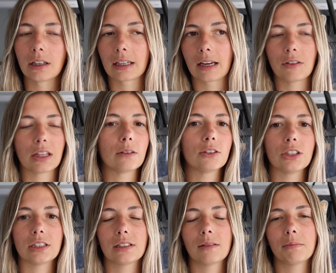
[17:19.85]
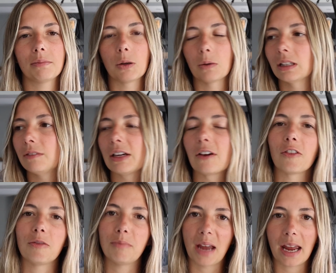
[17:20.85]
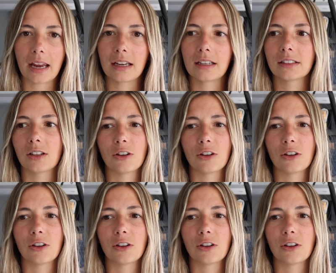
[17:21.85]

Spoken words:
Like everything was just, we were living out of bags.